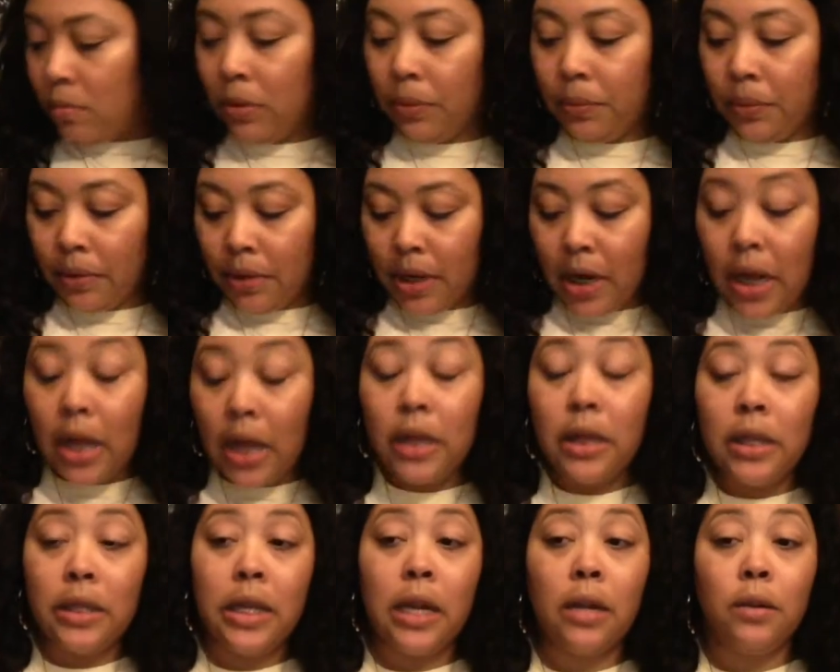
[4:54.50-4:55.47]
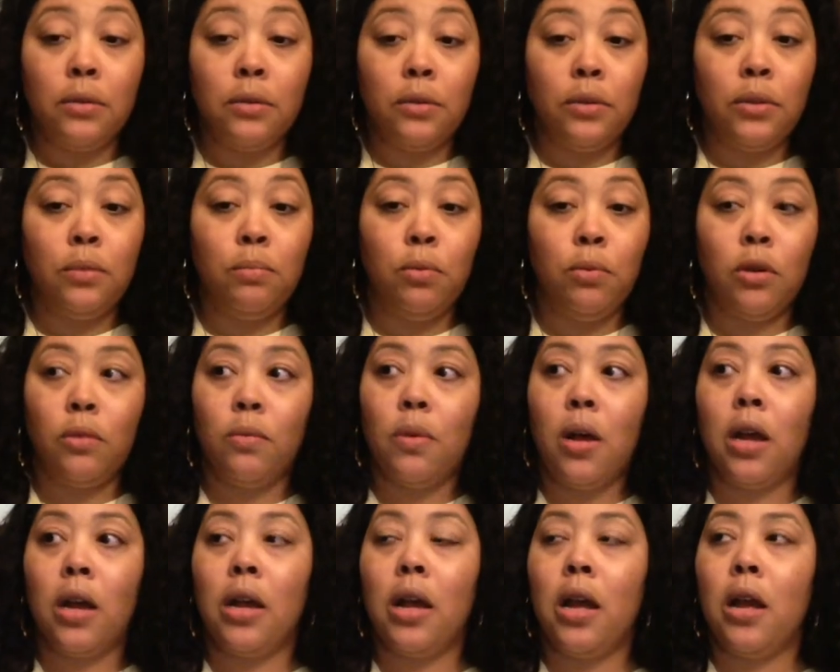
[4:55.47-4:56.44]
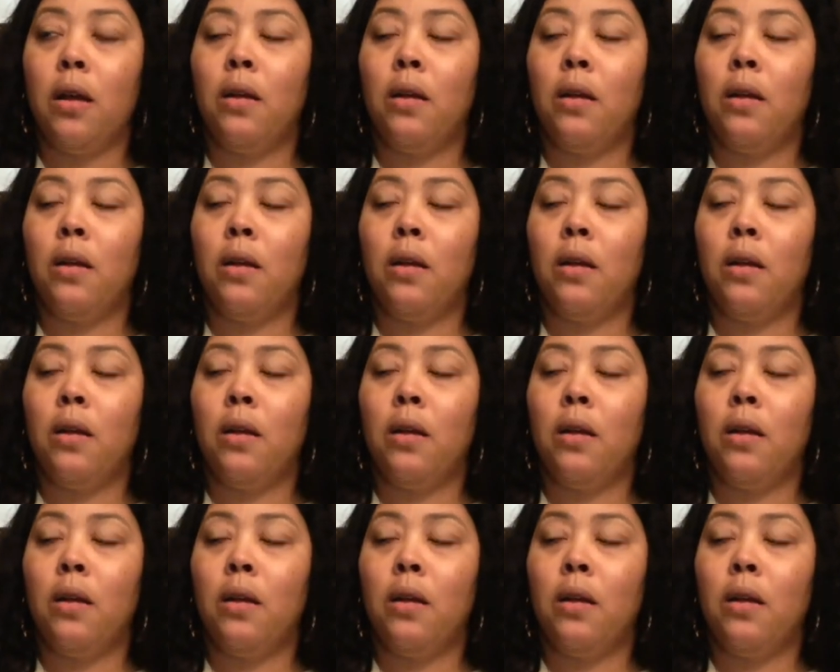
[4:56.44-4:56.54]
we were on the Santa Cruz boardwalk,